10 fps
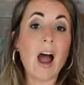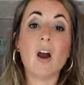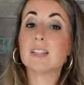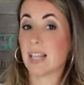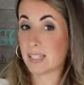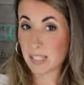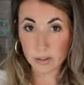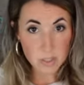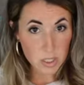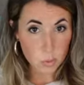
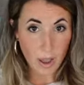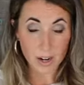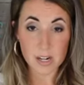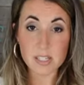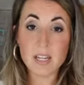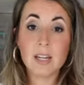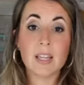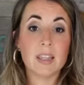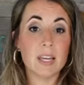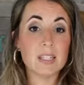sensitive to sweaters,
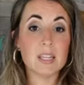this